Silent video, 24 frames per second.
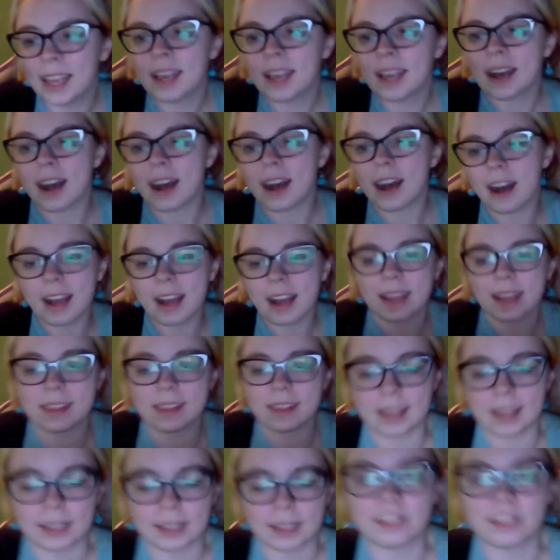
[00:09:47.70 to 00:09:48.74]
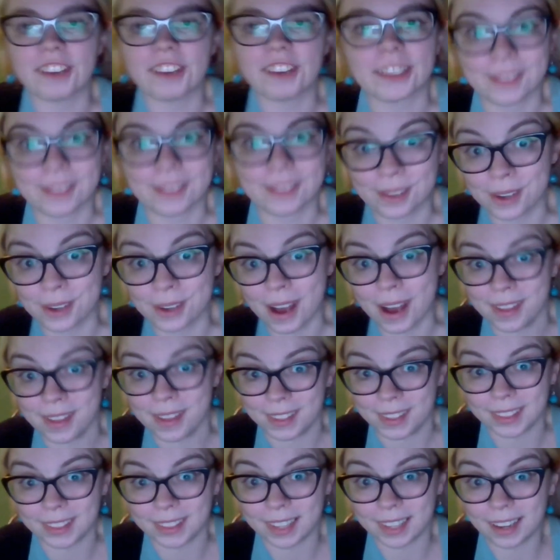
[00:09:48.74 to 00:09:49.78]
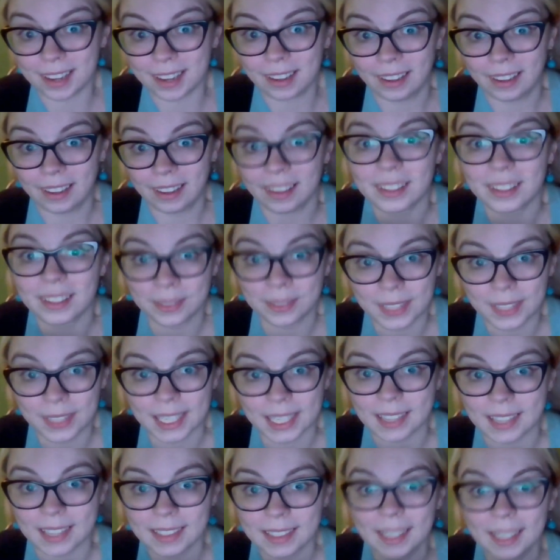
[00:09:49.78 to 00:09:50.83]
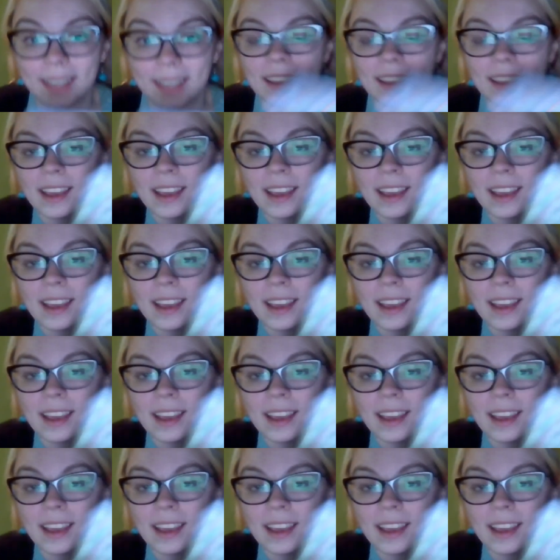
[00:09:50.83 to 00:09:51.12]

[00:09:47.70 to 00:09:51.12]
I think the fact that they're not in this deck is fantastic.